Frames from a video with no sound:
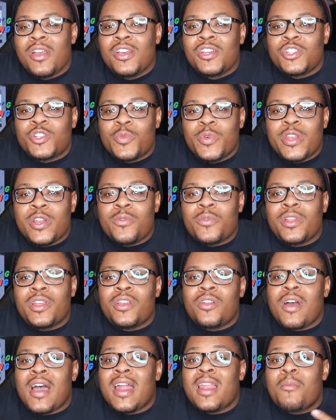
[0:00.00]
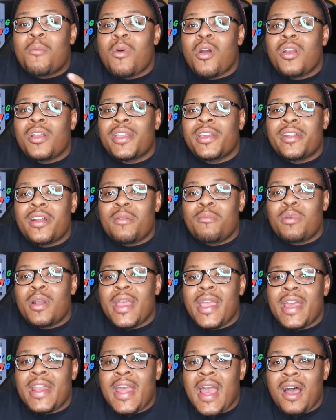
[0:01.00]
So we didn't really know how to market our
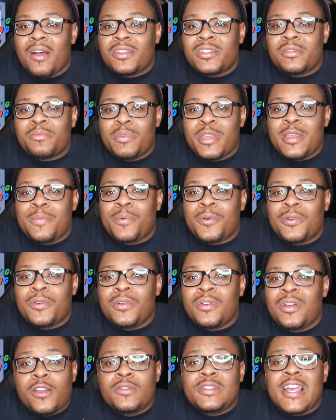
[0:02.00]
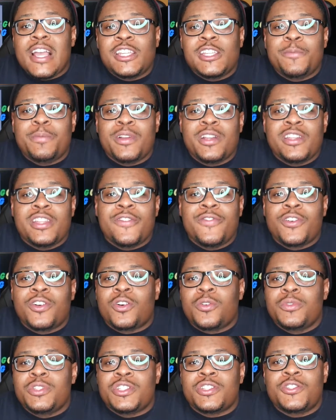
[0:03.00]
brand out to people. It was actually pretty
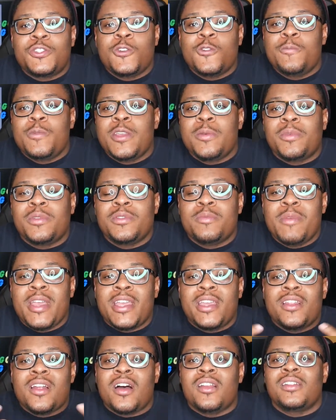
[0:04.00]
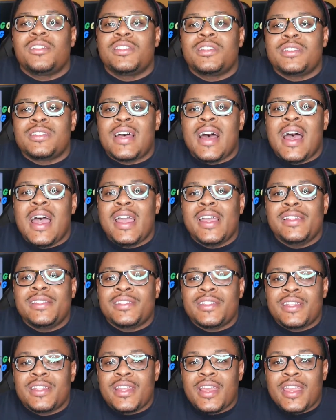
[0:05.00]
difficult with just 2 people making all the designs
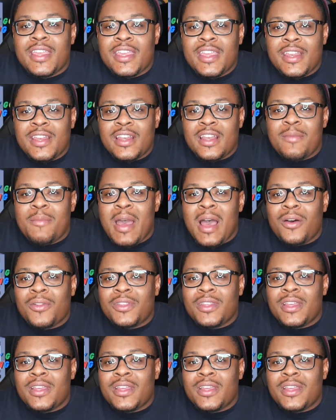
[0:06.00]
and getting them out